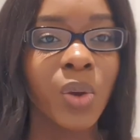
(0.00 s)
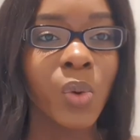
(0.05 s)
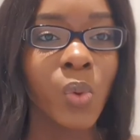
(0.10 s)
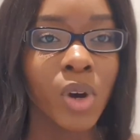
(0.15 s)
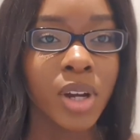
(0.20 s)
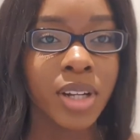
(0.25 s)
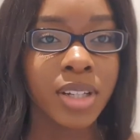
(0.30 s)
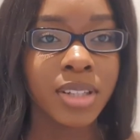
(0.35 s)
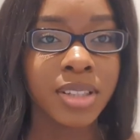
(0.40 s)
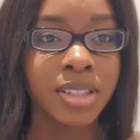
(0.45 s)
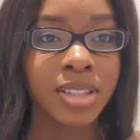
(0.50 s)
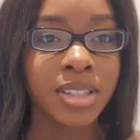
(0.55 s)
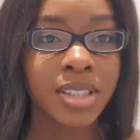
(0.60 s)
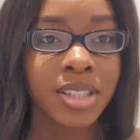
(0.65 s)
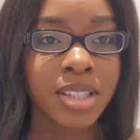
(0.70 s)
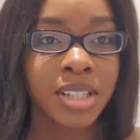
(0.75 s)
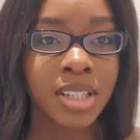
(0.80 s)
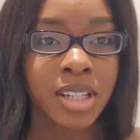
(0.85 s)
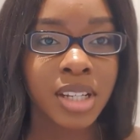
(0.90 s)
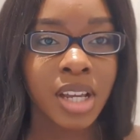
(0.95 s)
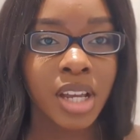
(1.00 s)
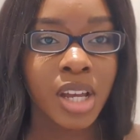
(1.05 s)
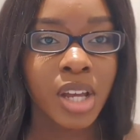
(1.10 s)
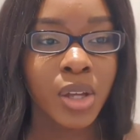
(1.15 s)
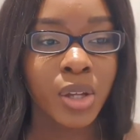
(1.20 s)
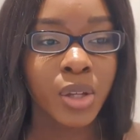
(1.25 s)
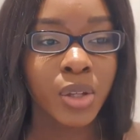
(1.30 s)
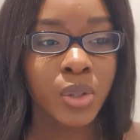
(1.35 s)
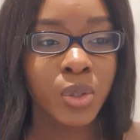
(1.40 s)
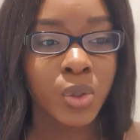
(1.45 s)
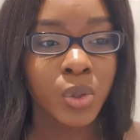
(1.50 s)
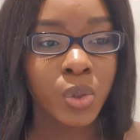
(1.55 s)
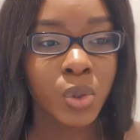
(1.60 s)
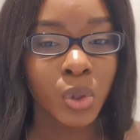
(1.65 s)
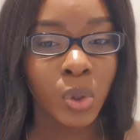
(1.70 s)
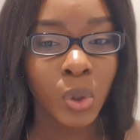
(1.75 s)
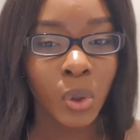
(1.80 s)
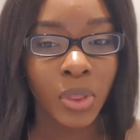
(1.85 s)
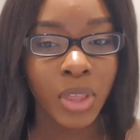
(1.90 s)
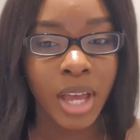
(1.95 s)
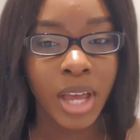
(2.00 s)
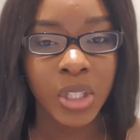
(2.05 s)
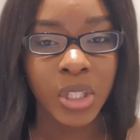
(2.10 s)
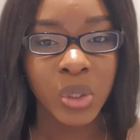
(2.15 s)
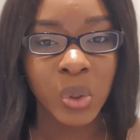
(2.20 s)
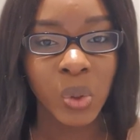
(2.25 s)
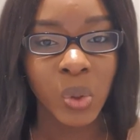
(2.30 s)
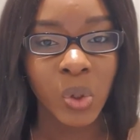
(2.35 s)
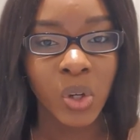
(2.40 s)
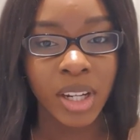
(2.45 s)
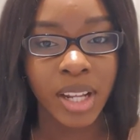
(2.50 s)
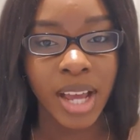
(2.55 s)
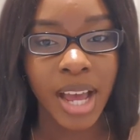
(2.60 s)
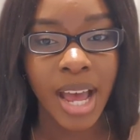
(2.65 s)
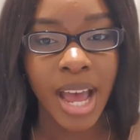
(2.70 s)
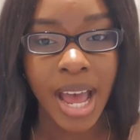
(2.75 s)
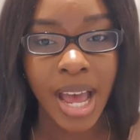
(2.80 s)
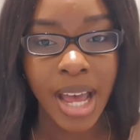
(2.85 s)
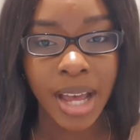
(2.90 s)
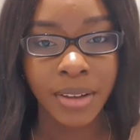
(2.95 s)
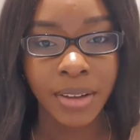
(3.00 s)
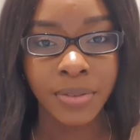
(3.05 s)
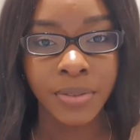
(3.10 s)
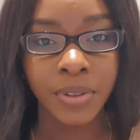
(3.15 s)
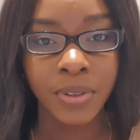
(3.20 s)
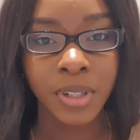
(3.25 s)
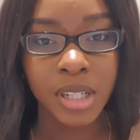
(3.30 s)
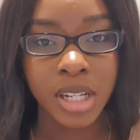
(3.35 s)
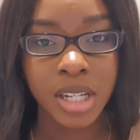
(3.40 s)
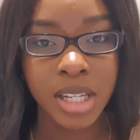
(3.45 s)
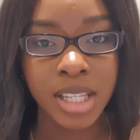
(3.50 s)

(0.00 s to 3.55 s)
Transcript: want to know that you're gonna have good